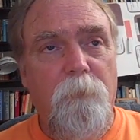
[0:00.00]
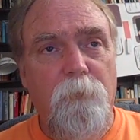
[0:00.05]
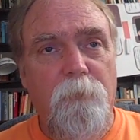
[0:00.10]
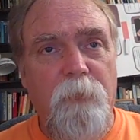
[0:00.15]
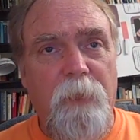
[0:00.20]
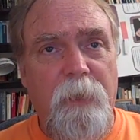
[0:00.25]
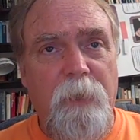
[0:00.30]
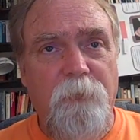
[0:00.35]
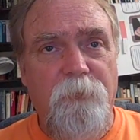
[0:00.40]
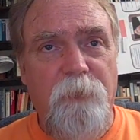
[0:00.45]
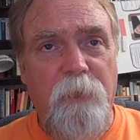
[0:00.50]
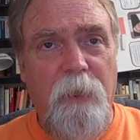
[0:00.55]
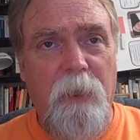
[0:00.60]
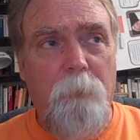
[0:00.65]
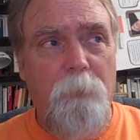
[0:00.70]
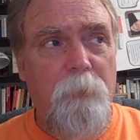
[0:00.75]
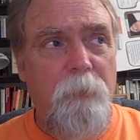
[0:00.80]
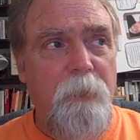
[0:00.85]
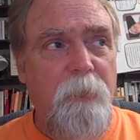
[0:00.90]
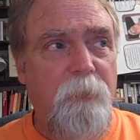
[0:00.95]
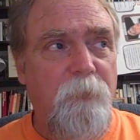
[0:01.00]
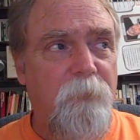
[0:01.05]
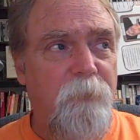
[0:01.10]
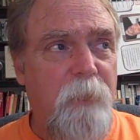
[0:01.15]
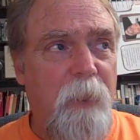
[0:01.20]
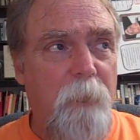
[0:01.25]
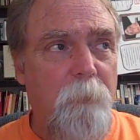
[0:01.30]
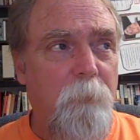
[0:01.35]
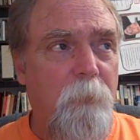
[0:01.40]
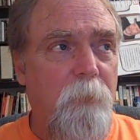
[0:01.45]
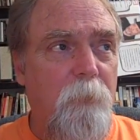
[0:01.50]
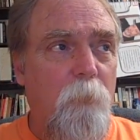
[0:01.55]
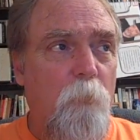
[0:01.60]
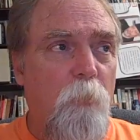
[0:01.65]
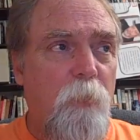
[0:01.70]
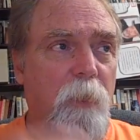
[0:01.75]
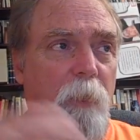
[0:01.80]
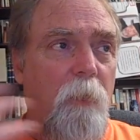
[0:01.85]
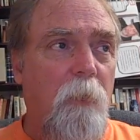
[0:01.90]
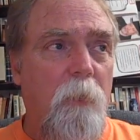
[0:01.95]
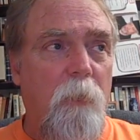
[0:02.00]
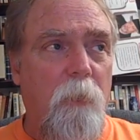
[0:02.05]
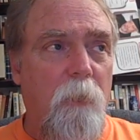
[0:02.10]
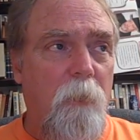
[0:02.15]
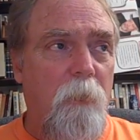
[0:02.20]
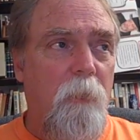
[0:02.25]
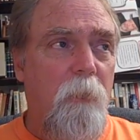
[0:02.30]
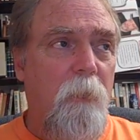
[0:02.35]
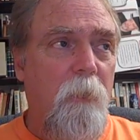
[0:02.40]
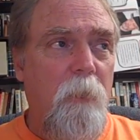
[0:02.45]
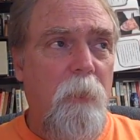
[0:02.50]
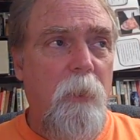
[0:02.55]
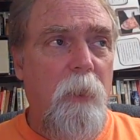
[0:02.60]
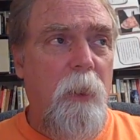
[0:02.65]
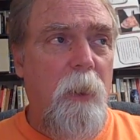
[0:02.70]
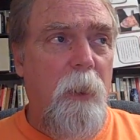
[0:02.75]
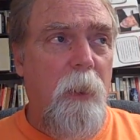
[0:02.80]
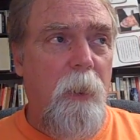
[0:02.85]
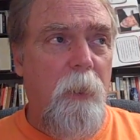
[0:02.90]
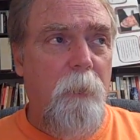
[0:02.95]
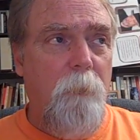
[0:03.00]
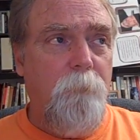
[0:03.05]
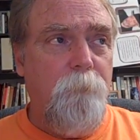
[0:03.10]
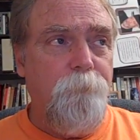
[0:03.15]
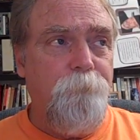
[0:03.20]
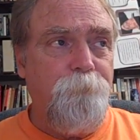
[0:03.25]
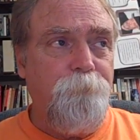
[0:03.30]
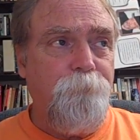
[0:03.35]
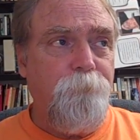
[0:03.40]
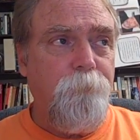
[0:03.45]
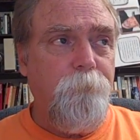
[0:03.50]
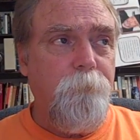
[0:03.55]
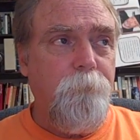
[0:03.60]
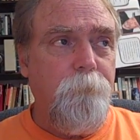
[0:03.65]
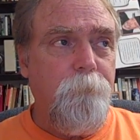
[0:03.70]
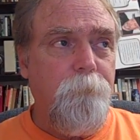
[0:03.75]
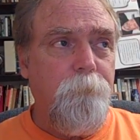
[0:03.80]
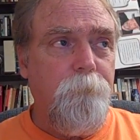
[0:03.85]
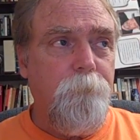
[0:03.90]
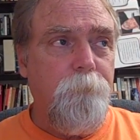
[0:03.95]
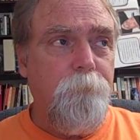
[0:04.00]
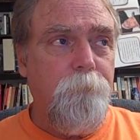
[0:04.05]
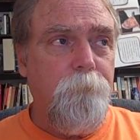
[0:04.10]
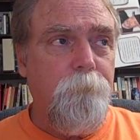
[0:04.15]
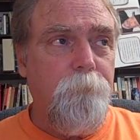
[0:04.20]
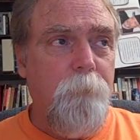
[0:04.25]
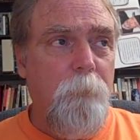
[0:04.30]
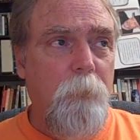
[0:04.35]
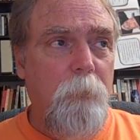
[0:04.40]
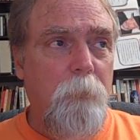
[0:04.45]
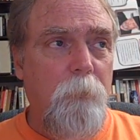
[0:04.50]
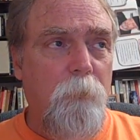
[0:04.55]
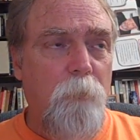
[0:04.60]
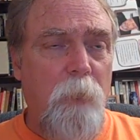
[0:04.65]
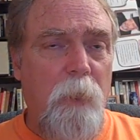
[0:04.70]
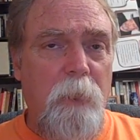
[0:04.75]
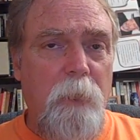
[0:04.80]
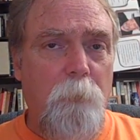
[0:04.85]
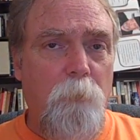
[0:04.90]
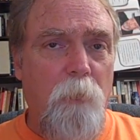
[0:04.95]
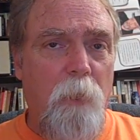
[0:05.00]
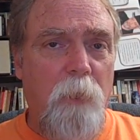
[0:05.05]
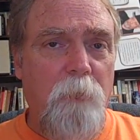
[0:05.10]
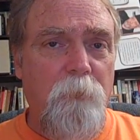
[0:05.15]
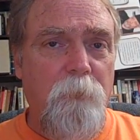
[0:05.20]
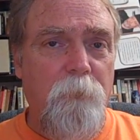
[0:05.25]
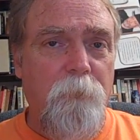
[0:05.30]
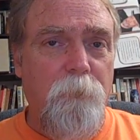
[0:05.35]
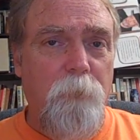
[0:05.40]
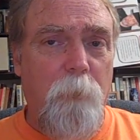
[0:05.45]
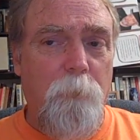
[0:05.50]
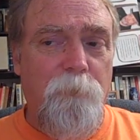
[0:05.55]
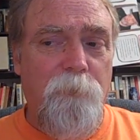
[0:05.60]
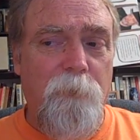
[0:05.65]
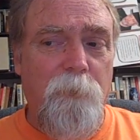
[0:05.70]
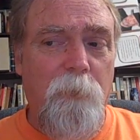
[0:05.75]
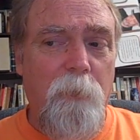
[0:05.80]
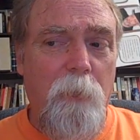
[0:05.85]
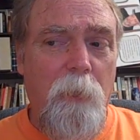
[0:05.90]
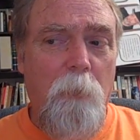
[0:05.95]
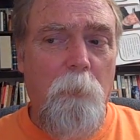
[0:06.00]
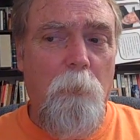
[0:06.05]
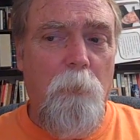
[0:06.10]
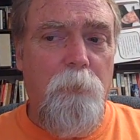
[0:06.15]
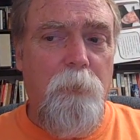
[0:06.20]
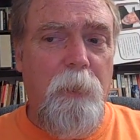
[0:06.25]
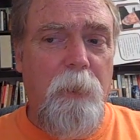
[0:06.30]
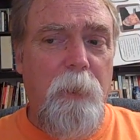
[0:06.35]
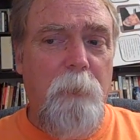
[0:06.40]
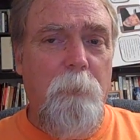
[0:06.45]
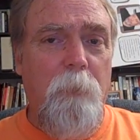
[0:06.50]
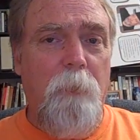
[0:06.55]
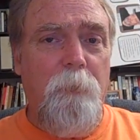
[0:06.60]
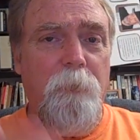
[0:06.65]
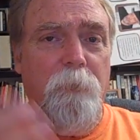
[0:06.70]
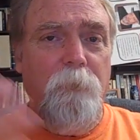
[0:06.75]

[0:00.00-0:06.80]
finishing up a need statement. We are creating a project description. We're thinking about